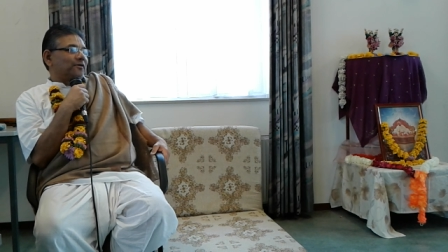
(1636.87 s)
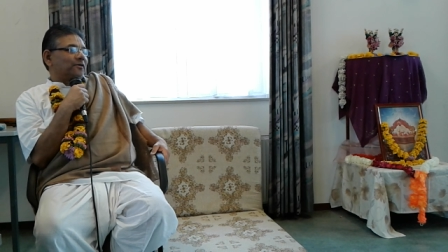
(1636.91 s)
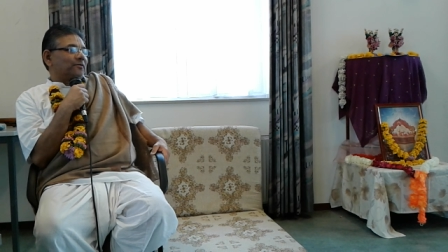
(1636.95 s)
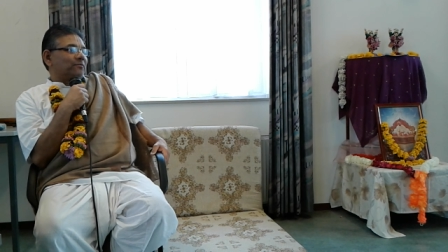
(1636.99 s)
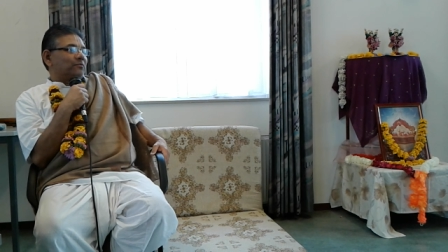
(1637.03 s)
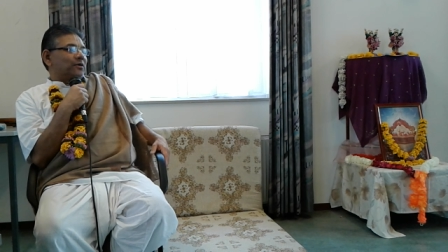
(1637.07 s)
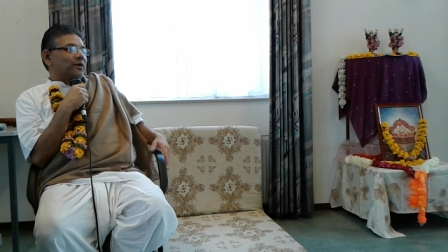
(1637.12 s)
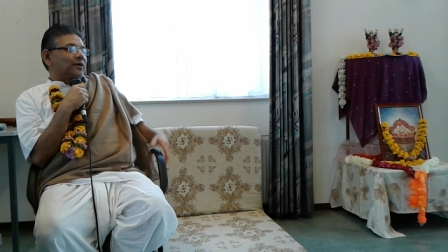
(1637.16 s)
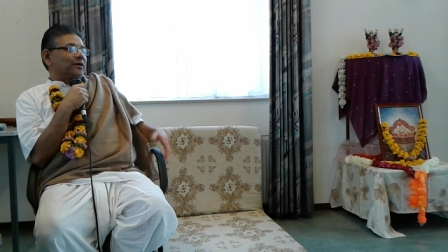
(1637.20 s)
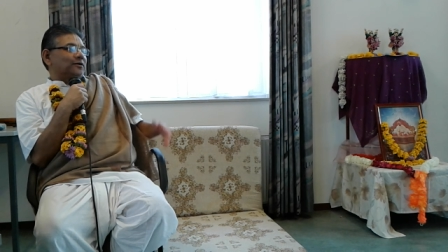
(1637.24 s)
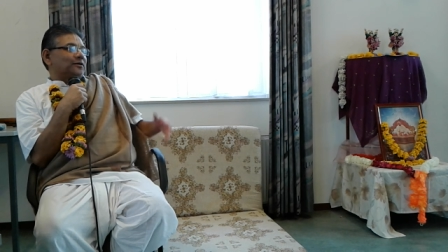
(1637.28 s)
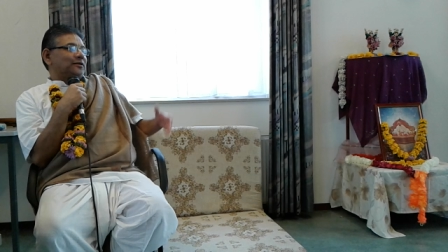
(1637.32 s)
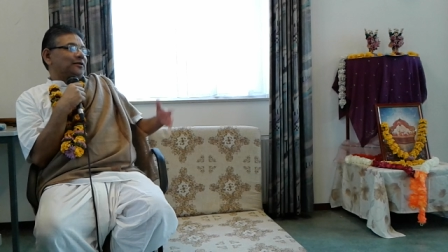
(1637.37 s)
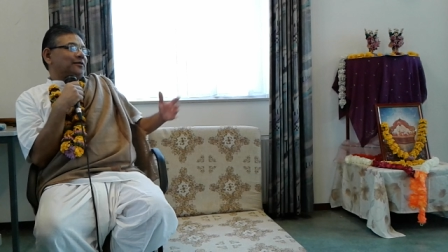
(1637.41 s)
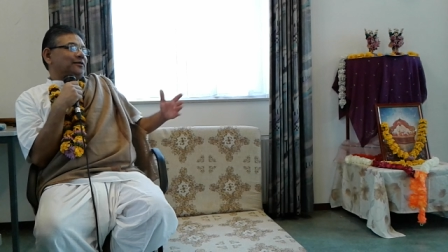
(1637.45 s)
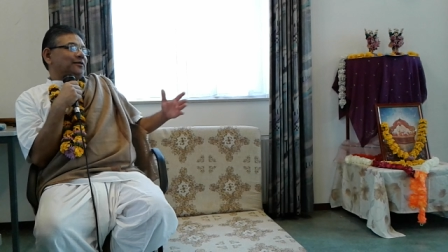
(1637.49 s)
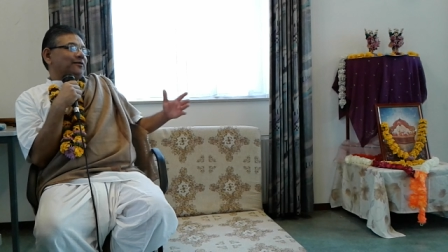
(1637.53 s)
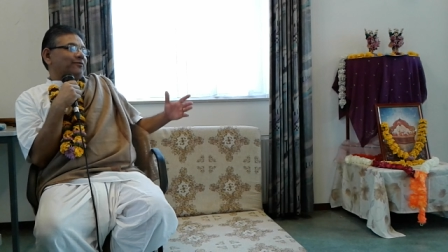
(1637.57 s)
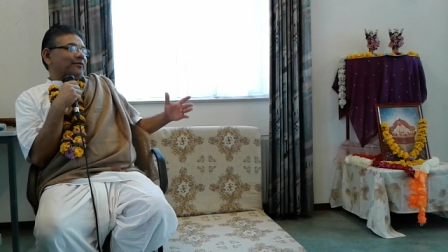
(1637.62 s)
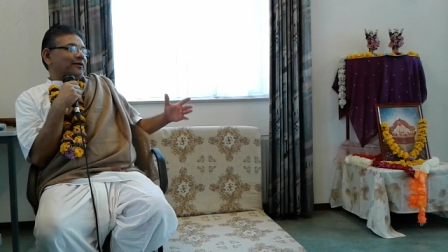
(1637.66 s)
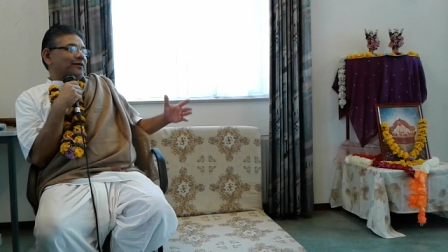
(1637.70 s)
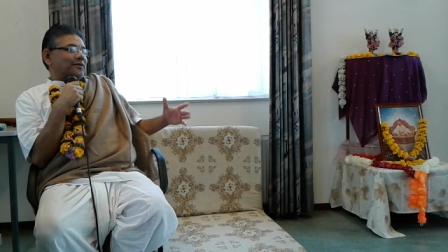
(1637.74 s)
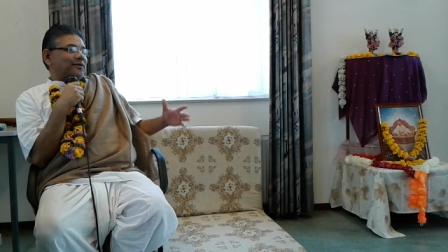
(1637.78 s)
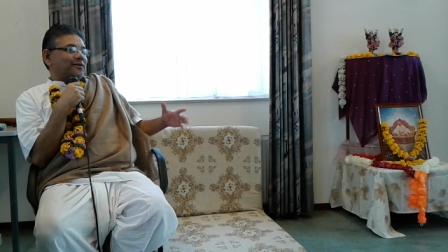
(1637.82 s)
because it's a
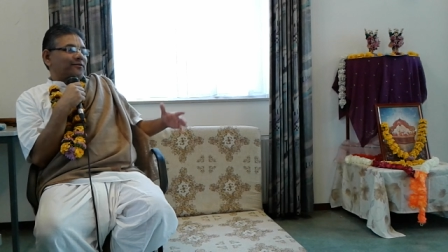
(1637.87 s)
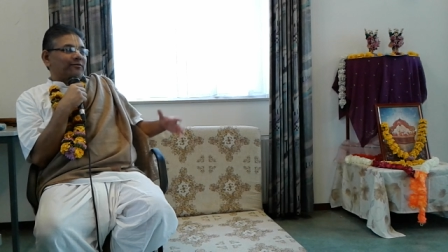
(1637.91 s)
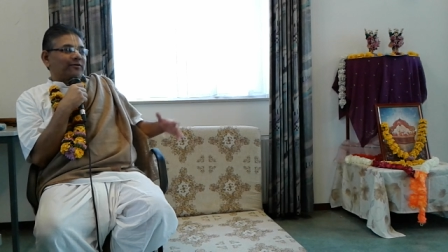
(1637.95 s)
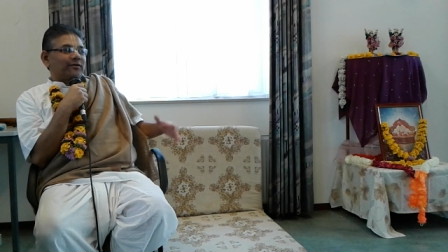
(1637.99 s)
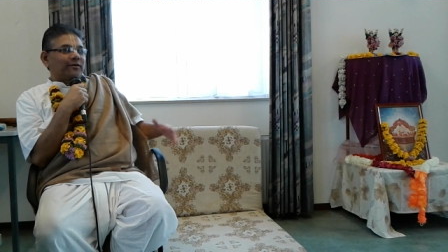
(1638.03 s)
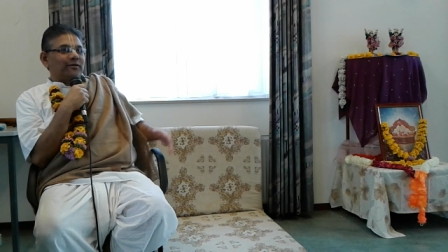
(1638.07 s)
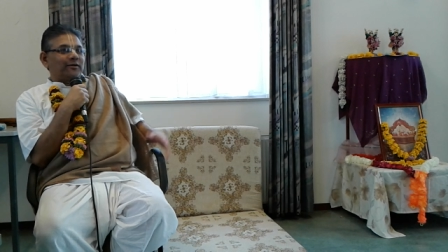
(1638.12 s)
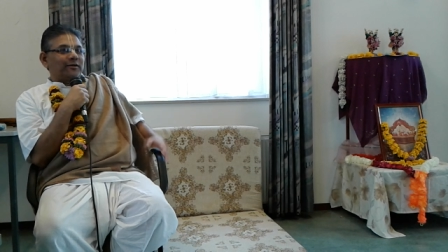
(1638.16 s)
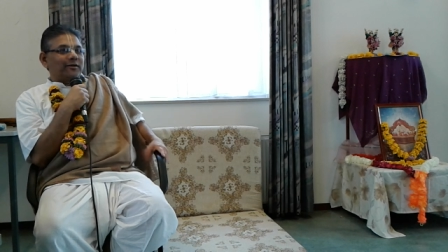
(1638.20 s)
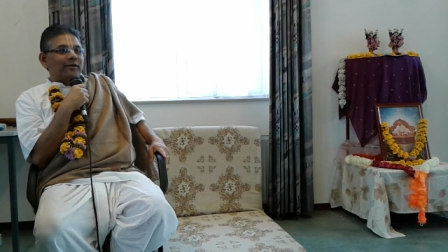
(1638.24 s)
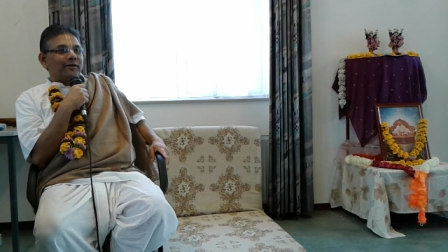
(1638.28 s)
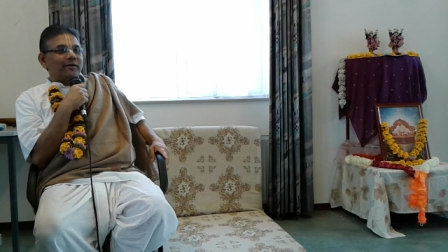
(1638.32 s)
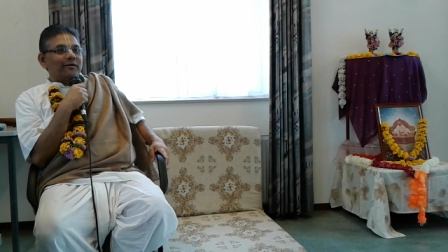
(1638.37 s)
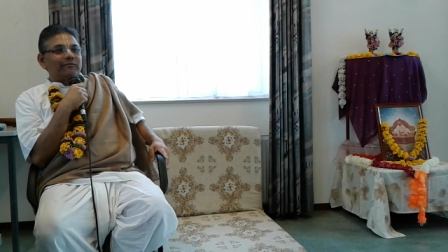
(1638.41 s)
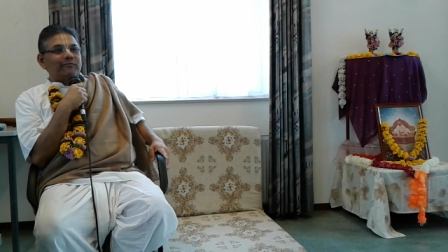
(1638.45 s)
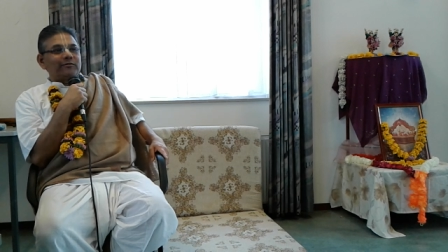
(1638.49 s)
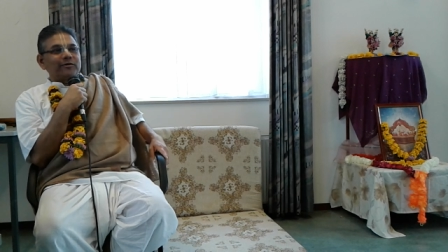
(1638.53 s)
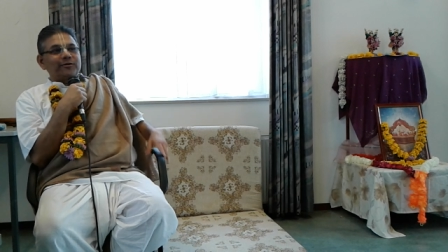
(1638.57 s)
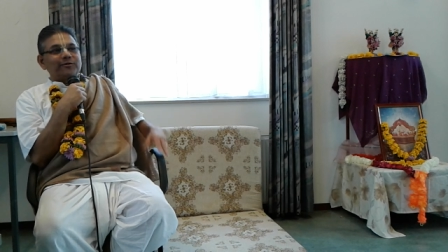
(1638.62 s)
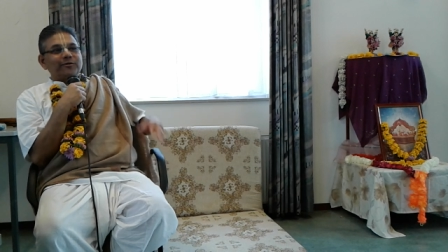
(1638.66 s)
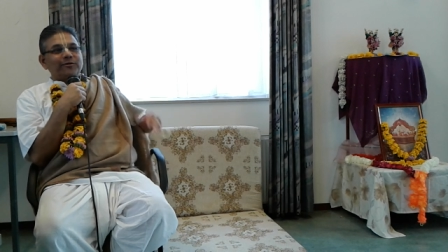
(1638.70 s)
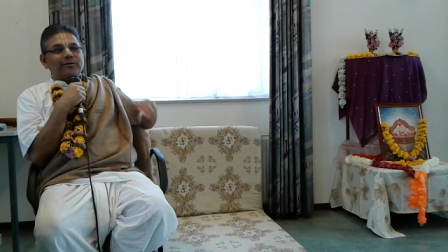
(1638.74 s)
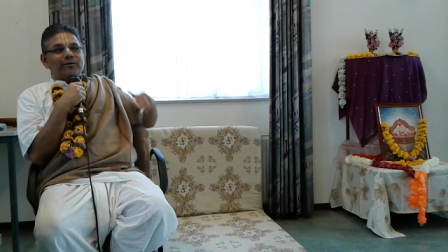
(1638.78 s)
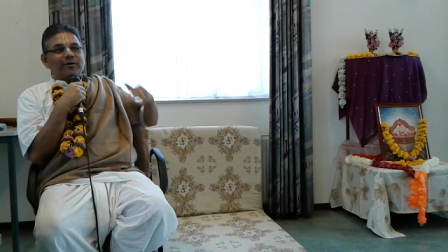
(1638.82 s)
festival, we
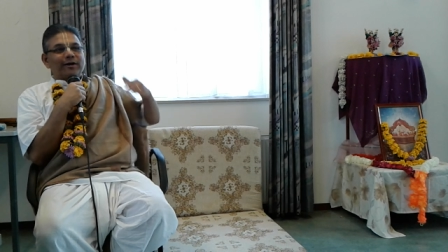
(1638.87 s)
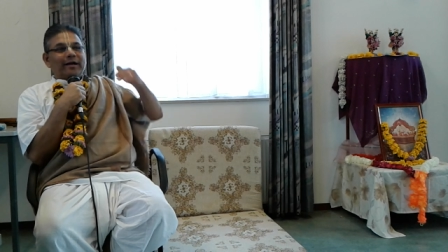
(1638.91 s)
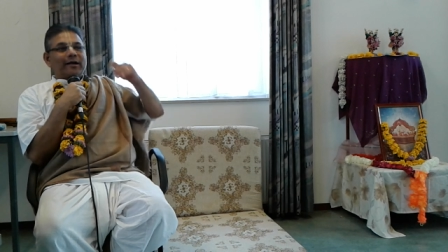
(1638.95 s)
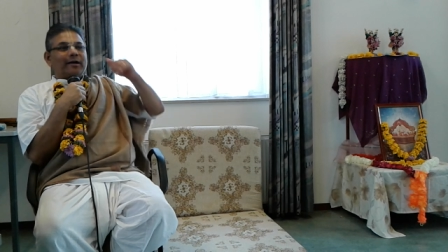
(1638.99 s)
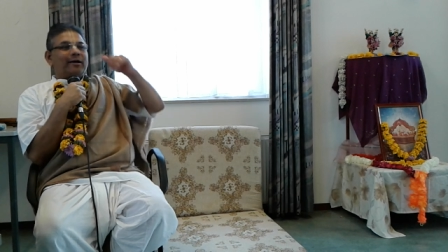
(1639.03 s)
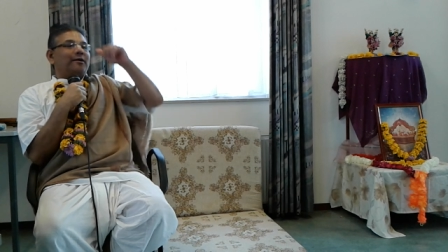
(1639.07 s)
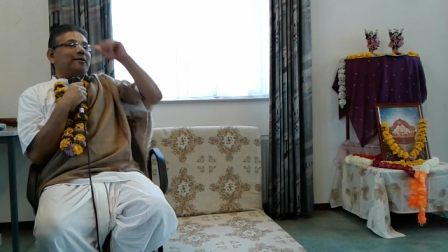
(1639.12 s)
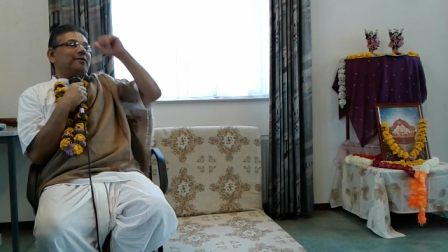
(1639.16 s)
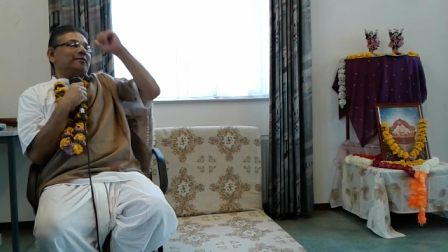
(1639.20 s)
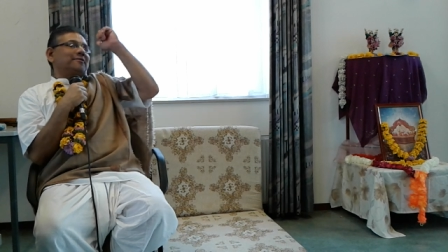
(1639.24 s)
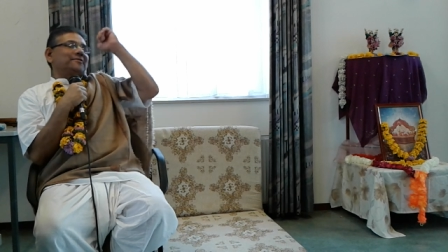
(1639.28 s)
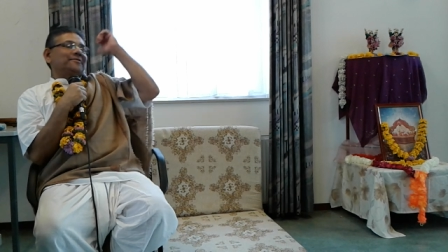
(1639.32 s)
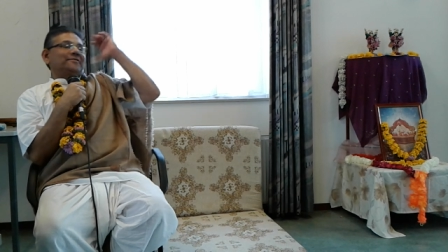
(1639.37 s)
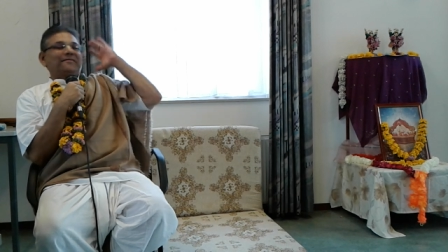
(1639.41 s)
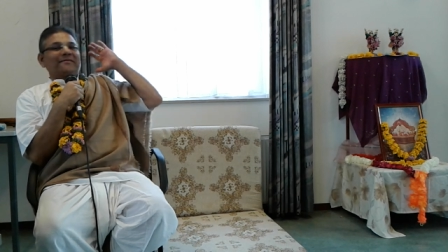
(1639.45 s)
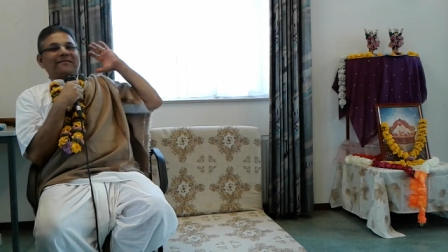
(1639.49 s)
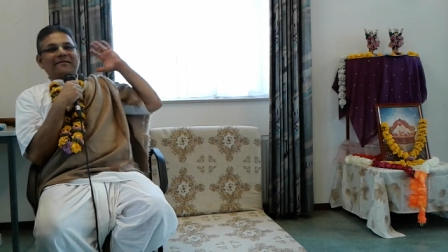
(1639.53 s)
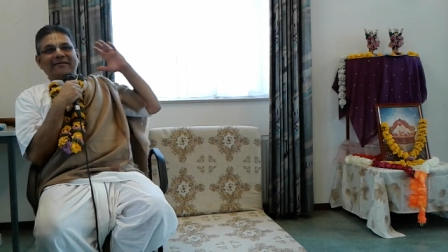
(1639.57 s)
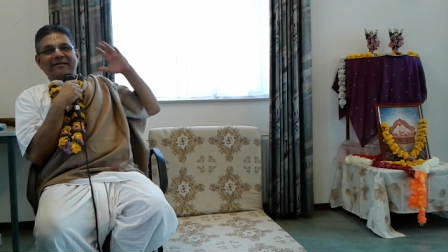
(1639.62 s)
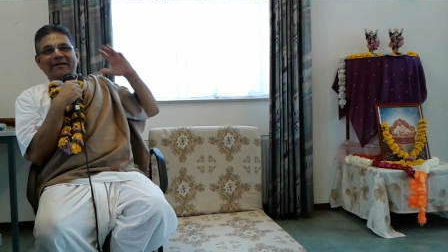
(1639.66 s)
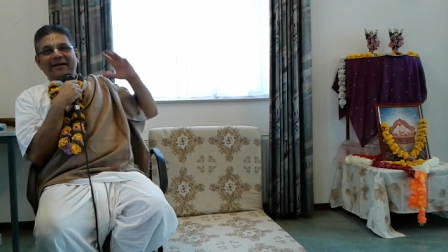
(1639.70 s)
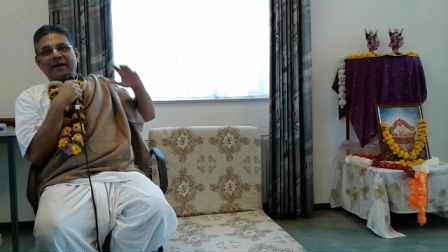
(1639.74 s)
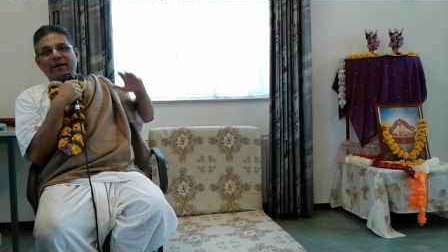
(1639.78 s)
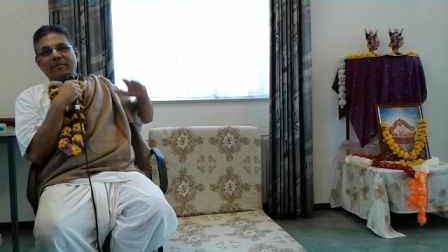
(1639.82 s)
should drink
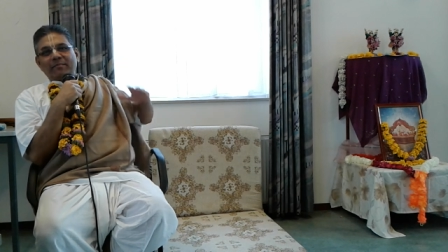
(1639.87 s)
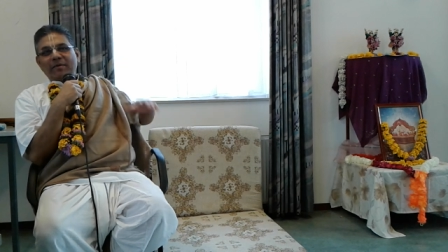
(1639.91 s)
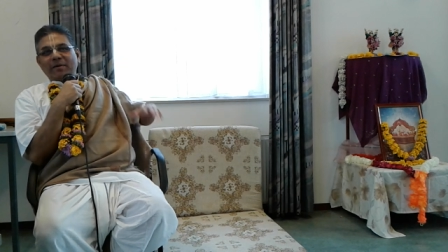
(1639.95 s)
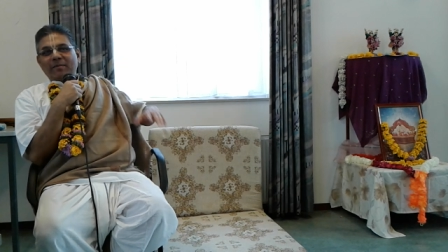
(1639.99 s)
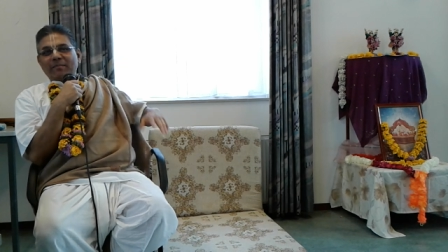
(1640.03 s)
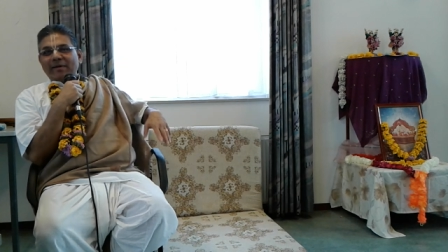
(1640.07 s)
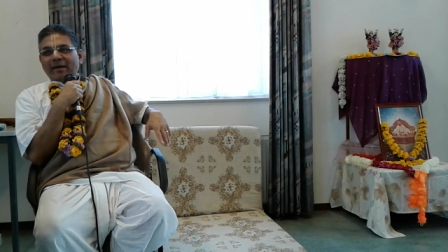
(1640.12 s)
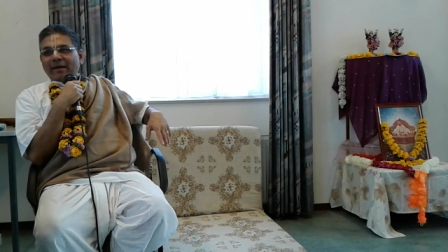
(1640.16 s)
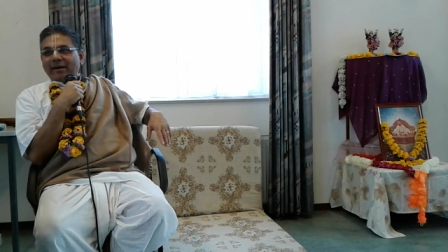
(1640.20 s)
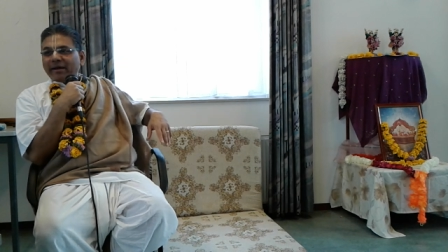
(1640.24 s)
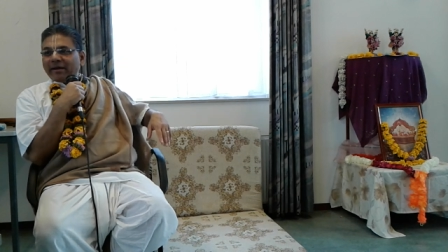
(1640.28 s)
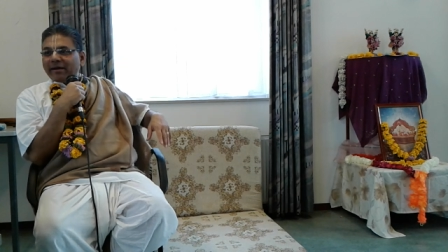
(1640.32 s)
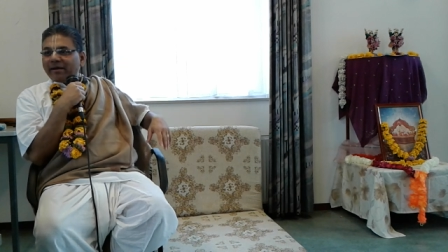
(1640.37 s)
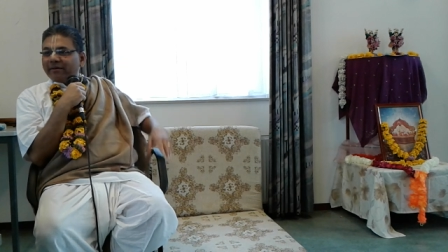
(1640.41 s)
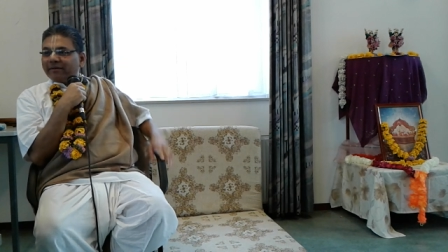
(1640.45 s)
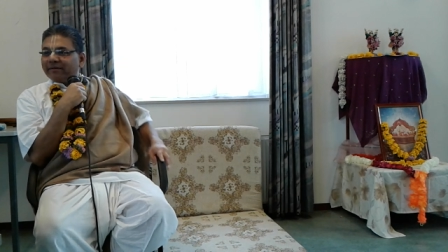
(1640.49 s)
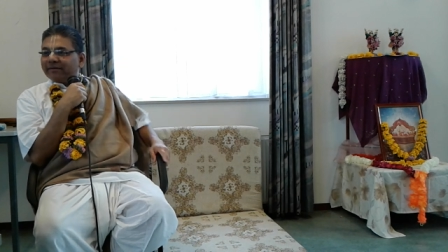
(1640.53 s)
and be merry.